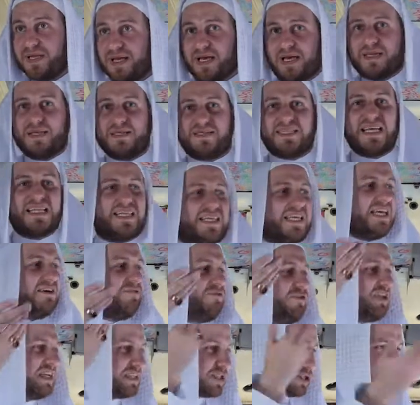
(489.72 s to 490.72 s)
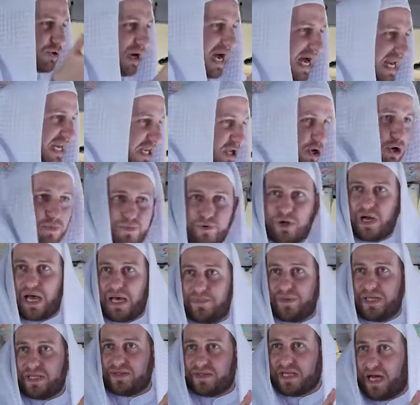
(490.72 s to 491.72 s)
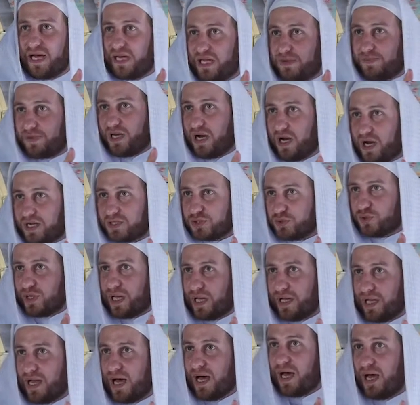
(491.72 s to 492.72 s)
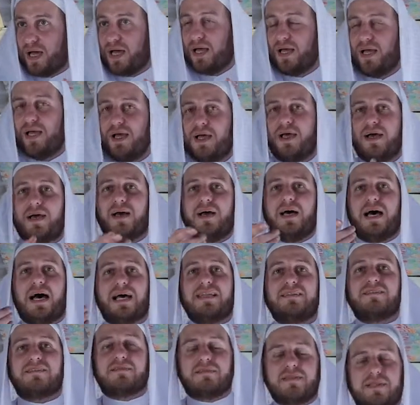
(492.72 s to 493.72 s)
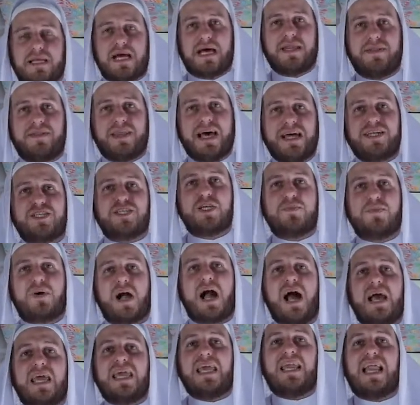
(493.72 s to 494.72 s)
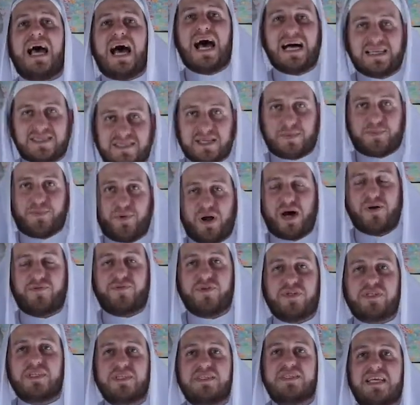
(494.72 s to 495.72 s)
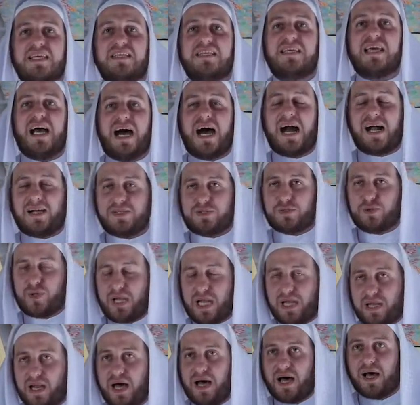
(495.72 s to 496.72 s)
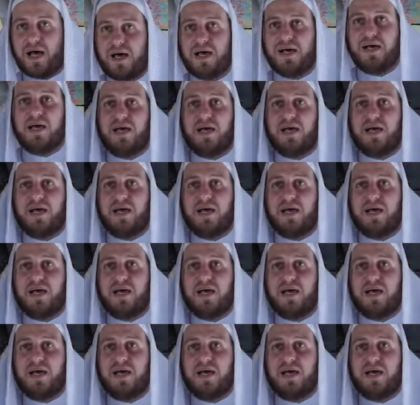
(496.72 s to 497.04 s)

And he said, give this to Ali ibn Abi Talib, Ya Rasulullah. And, and then Jibra'il asked the Prophet, he said, Ya Rasulullah,